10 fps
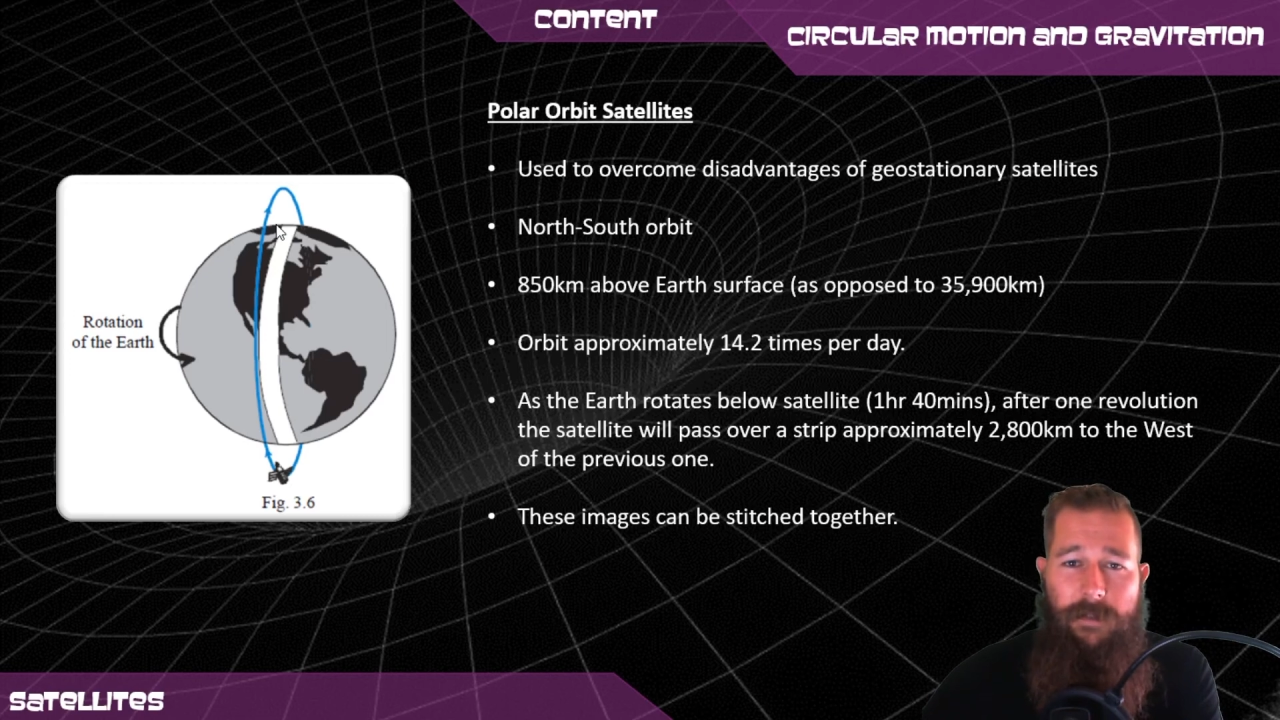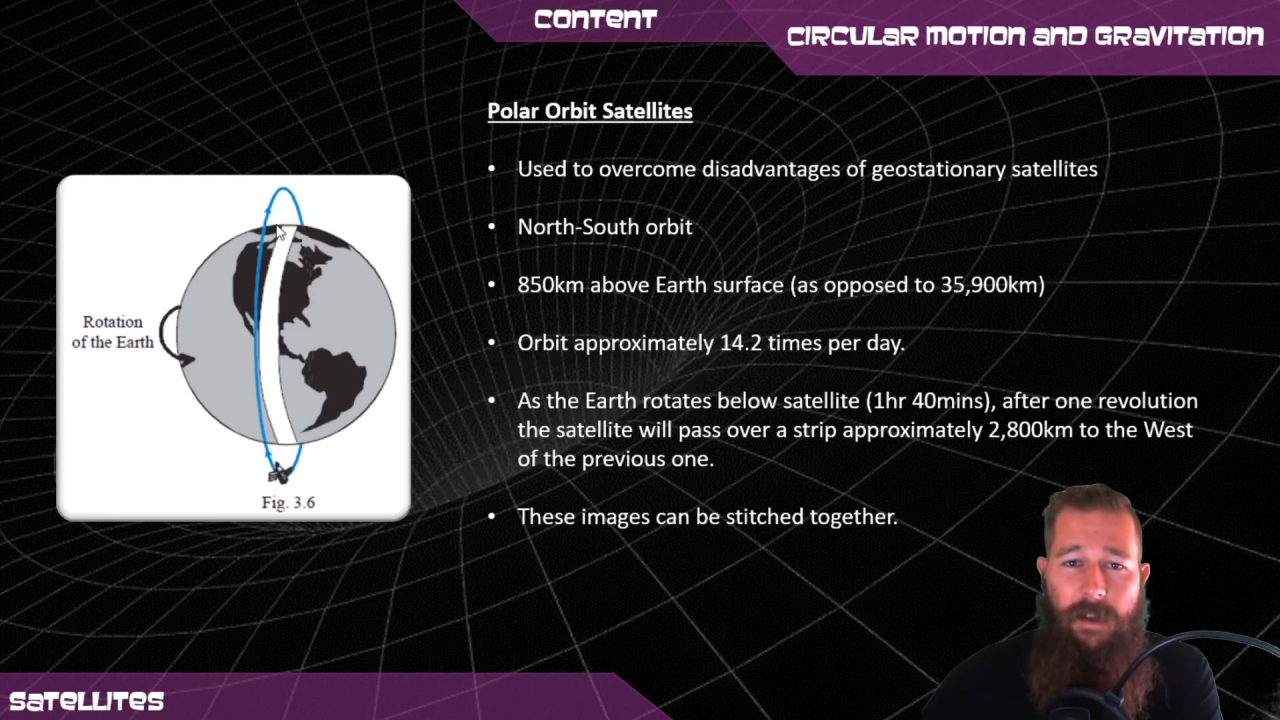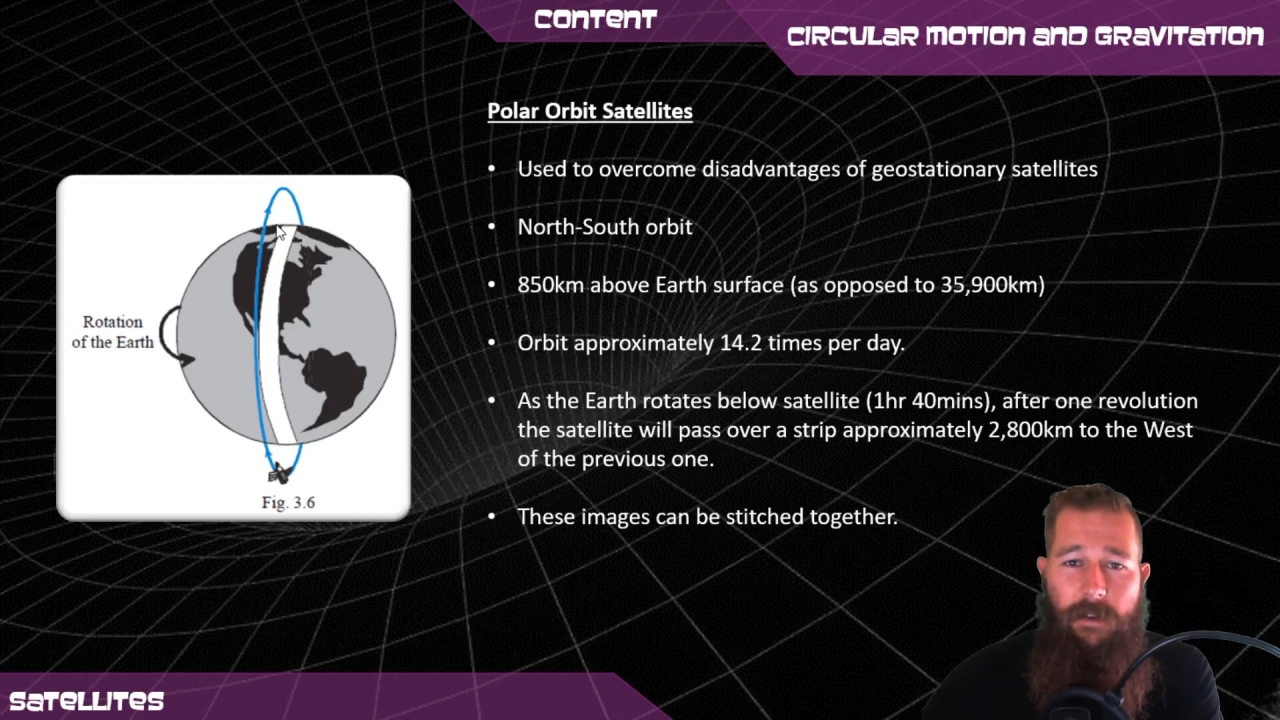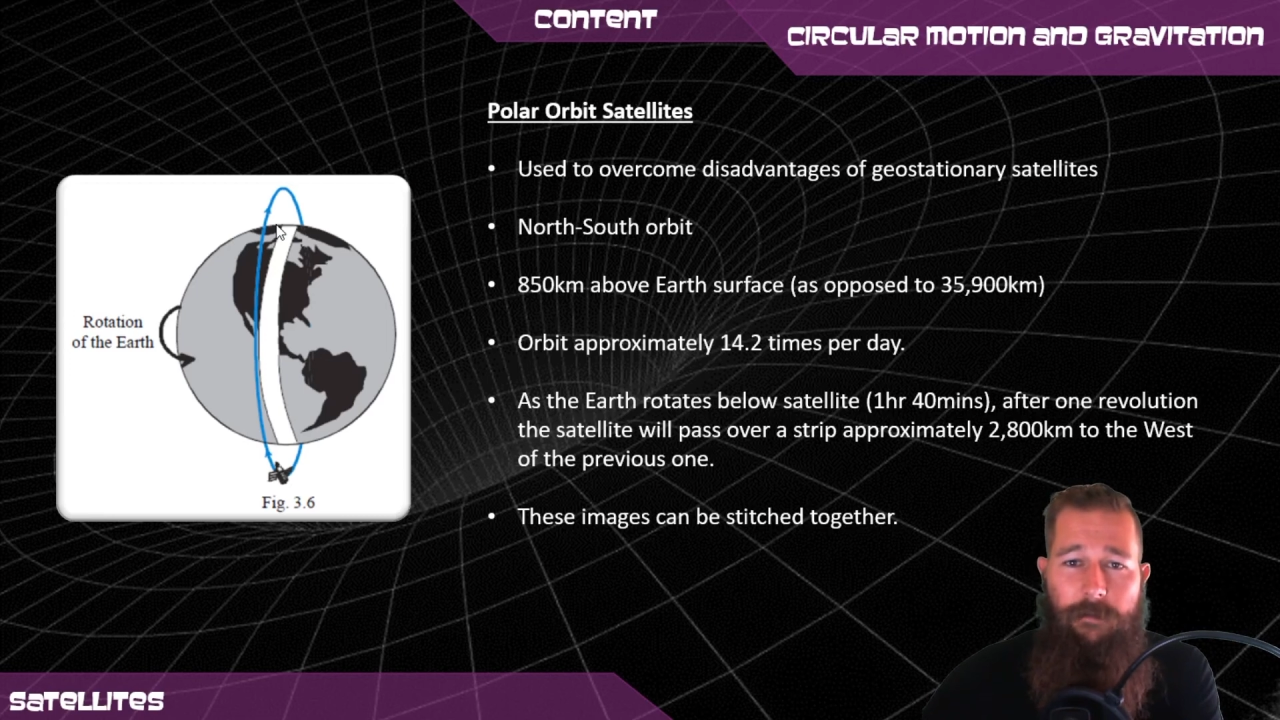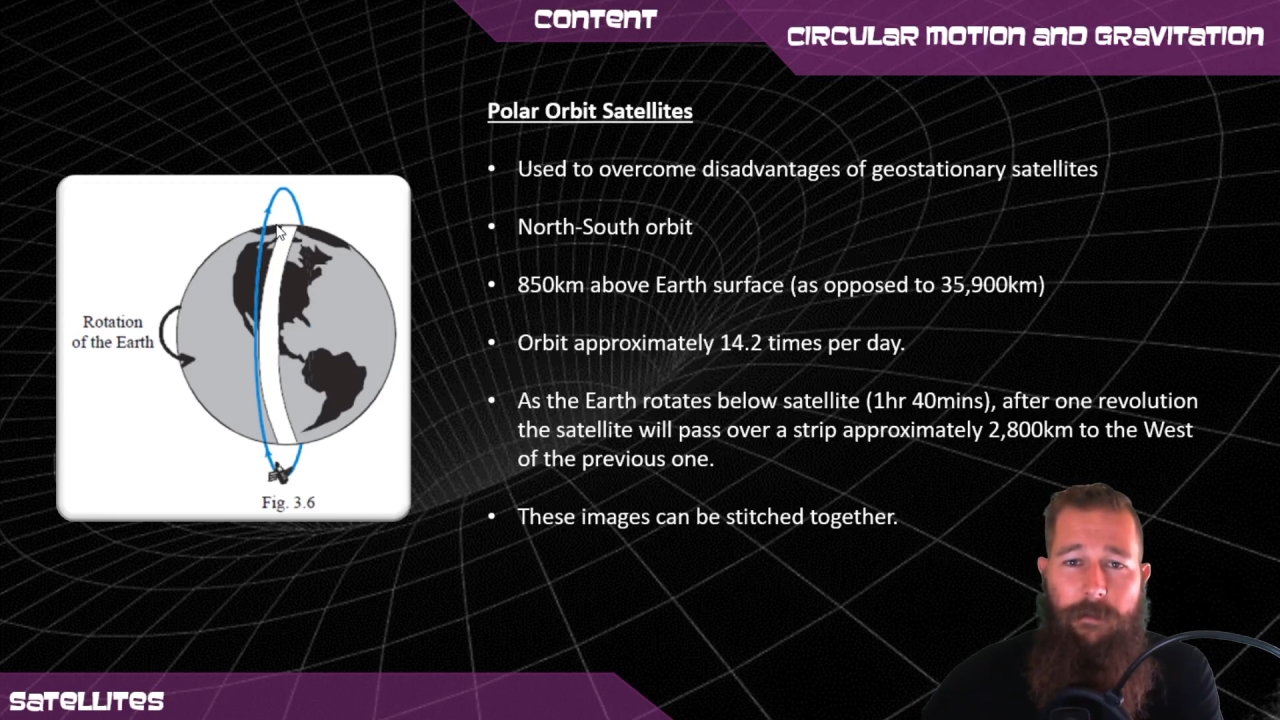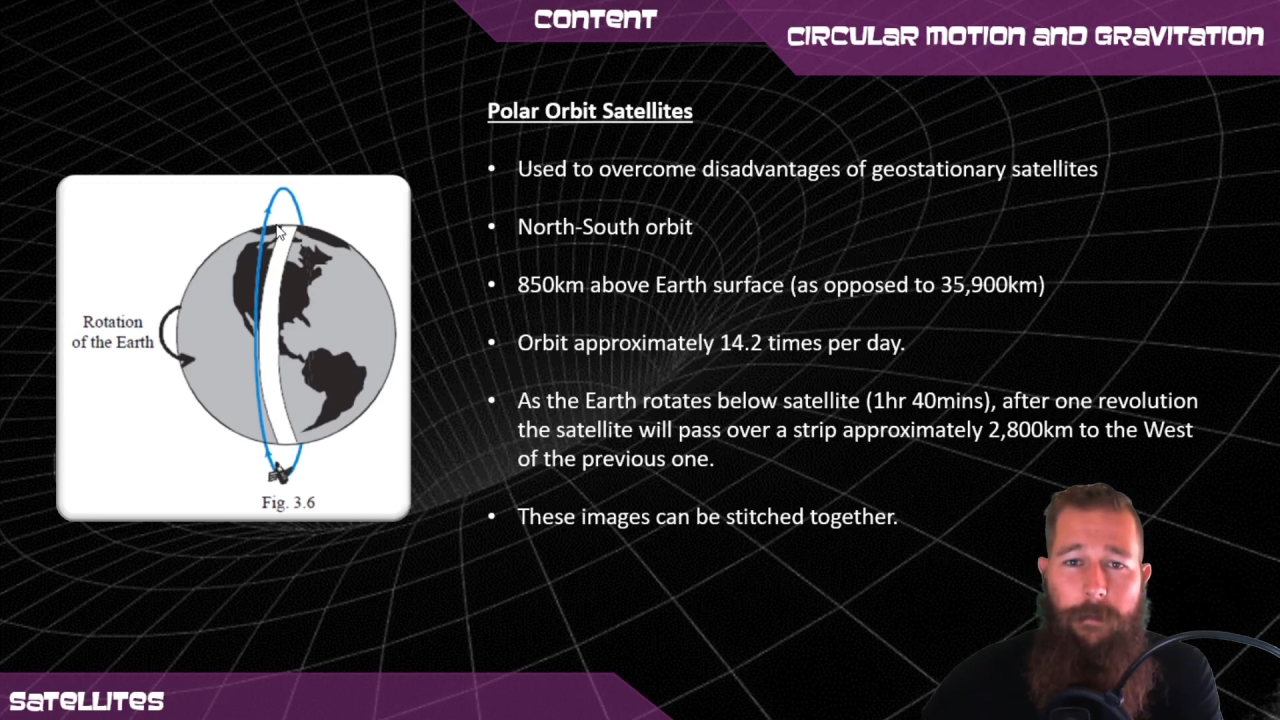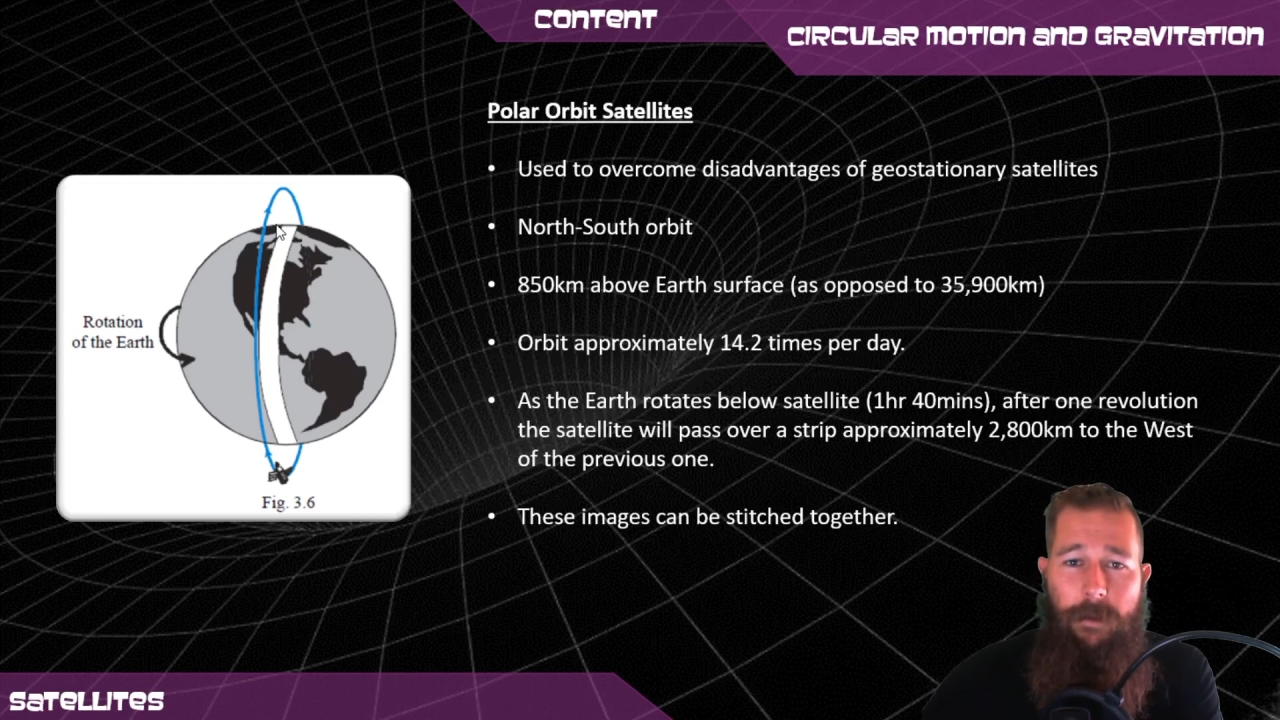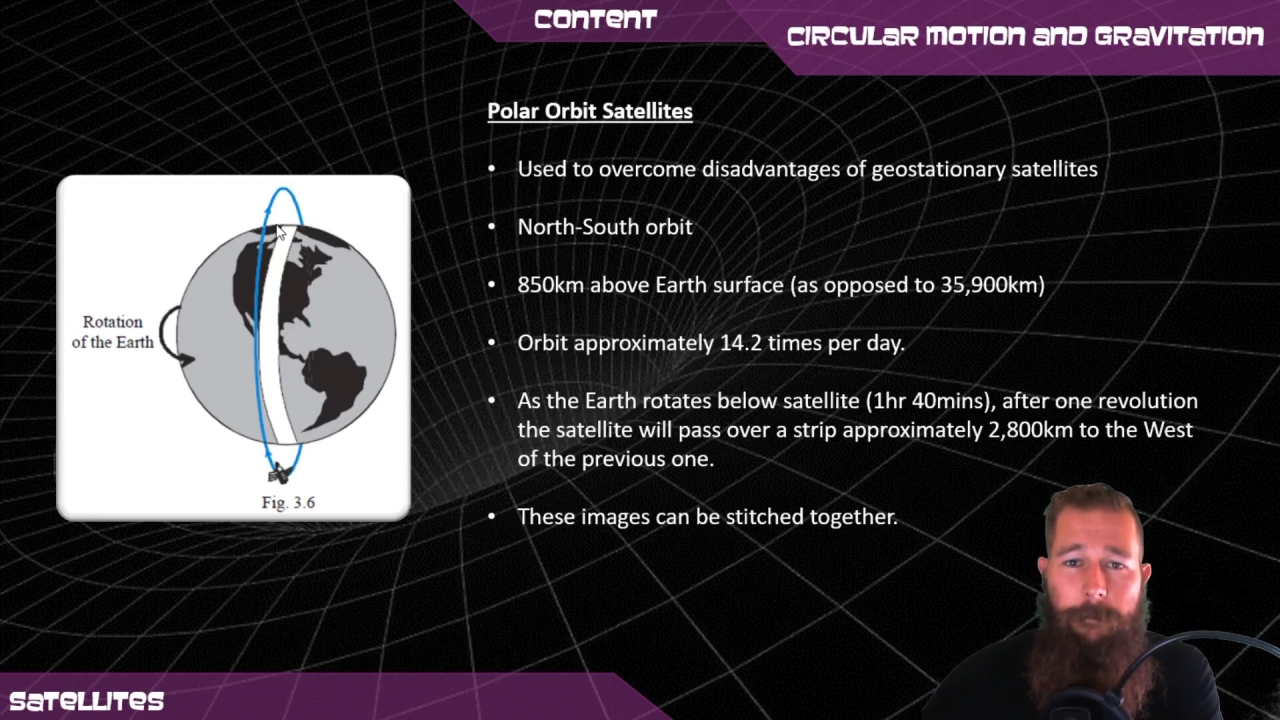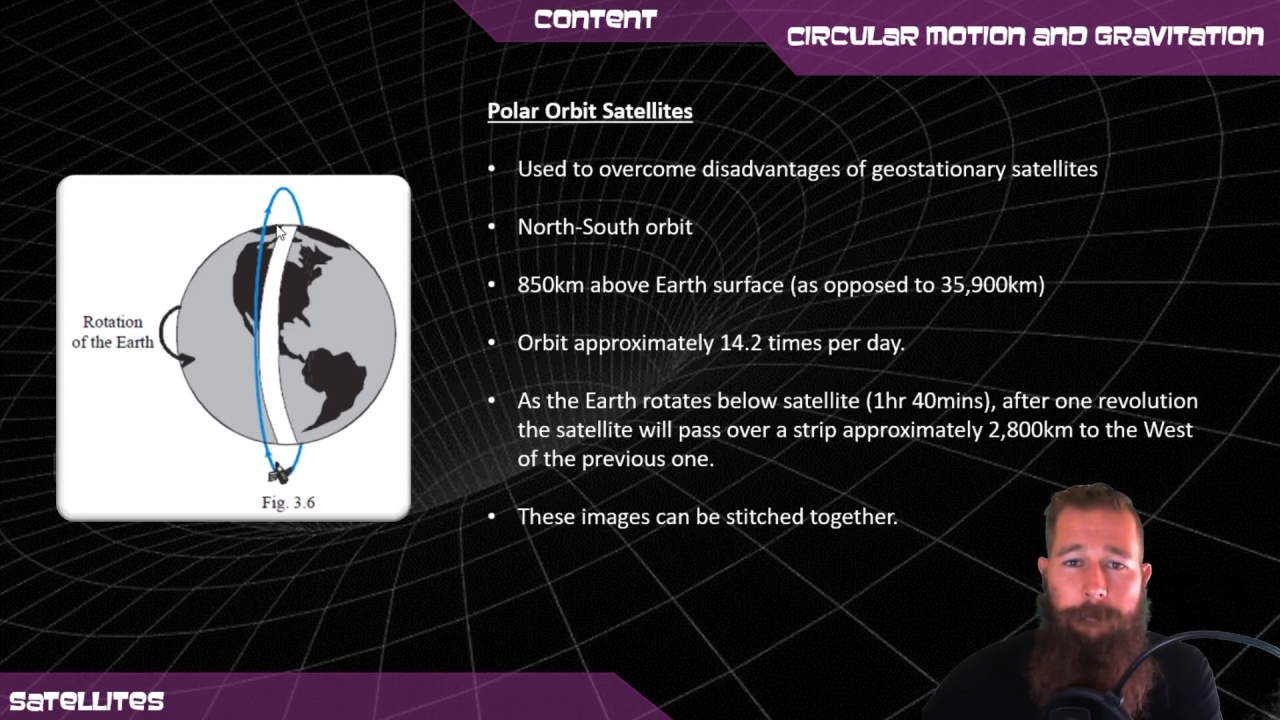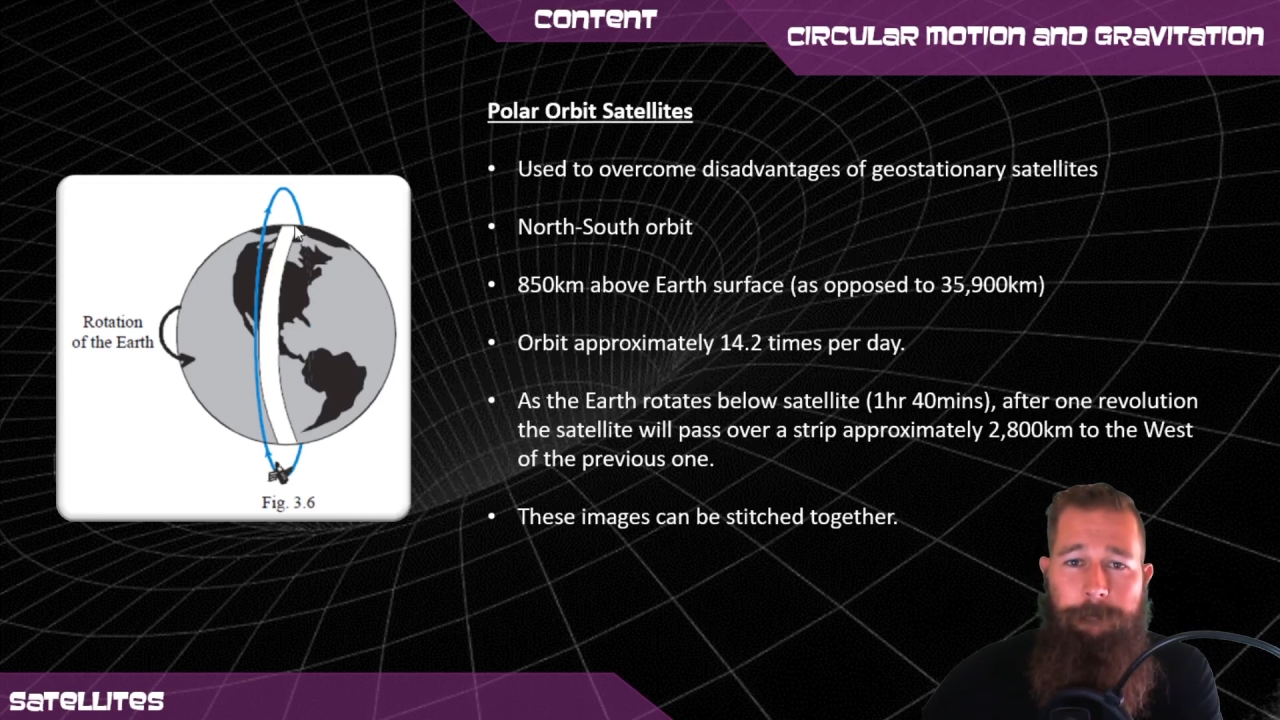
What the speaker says: taken from them.